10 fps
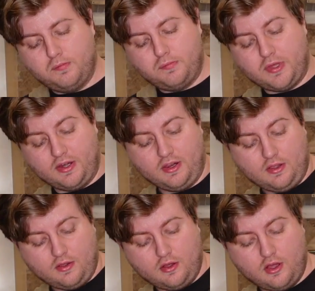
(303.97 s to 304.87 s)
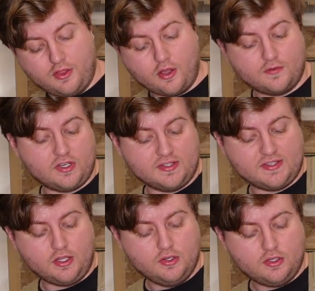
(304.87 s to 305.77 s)
but on the off chance
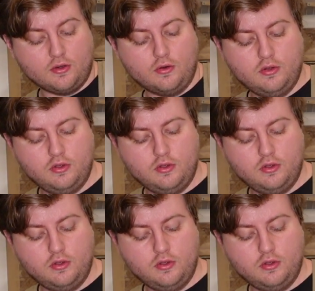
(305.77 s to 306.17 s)
that you do,